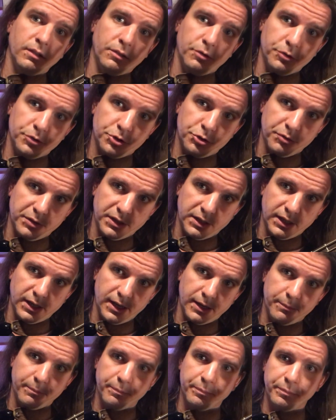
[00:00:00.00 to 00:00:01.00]
third string
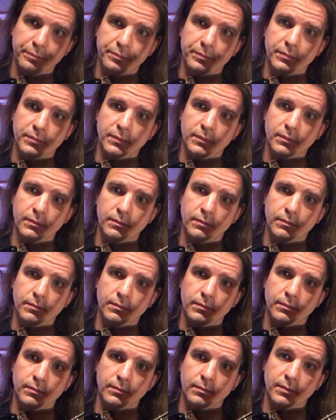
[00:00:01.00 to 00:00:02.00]
again.
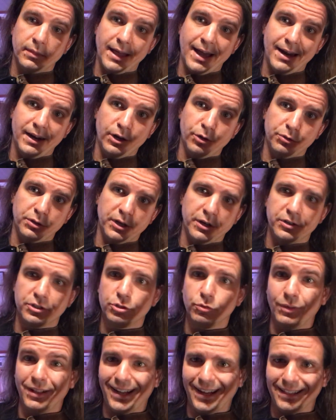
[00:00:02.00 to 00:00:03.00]
That note there.
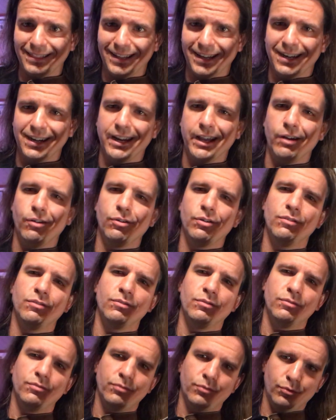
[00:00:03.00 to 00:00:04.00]
So we'll add that now.
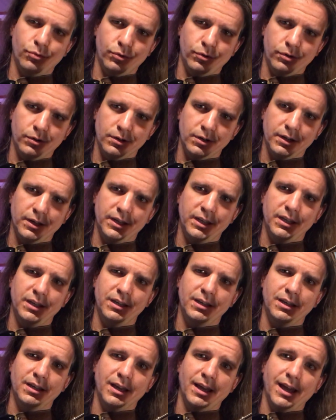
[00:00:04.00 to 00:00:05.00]
4
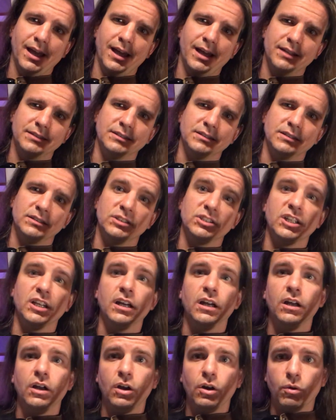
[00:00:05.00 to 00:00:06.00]
E and
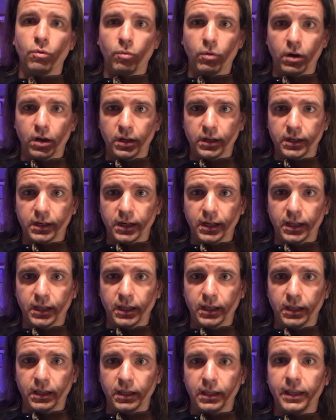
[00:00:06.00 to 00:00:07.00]
a 1
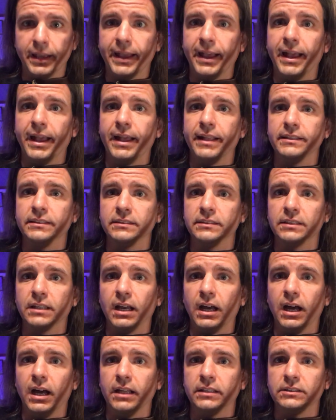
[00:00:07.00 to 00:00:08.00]
E and
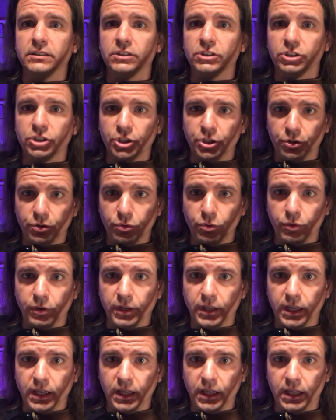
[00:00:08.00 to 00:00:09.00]
a 2
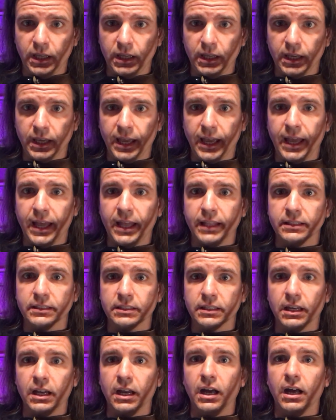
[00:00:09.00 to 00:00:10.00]
E
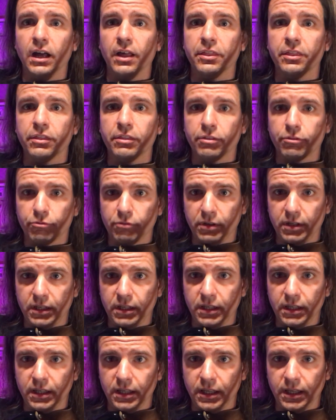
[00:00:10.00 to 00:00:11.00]
and a
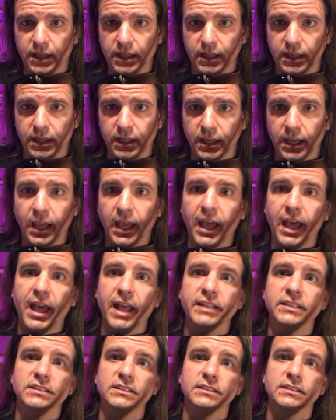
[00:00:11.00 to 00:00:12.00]
3 E and
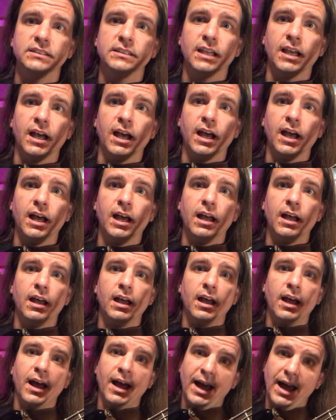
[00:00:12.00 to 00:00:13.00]

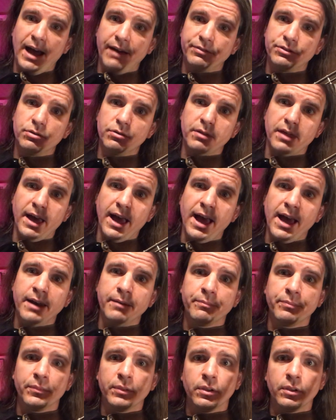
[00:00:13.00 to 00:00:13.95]
and uh, after that,